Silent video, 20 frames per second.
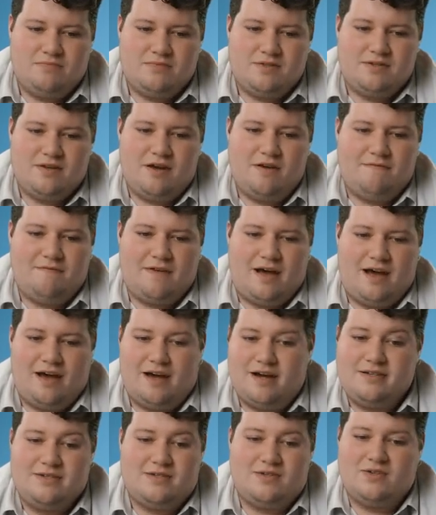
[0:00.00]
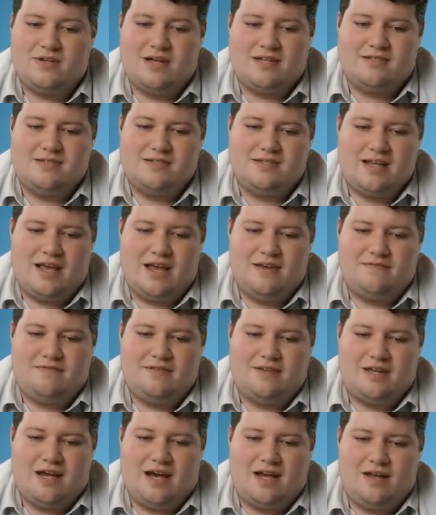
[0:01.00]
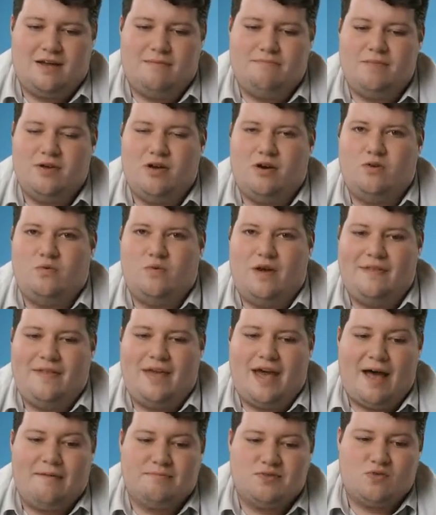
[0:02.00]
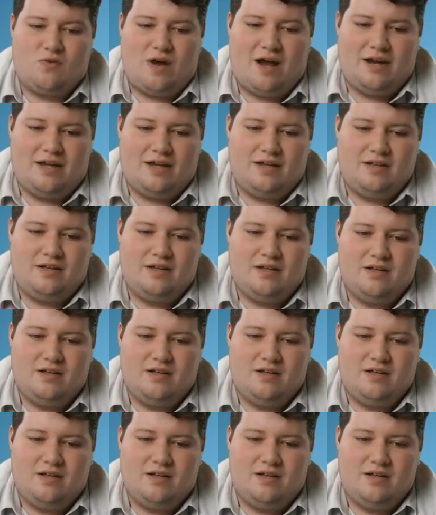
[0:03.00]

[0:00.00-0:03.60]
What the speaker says: So far, it still doesn't save the data beyond when the app's running.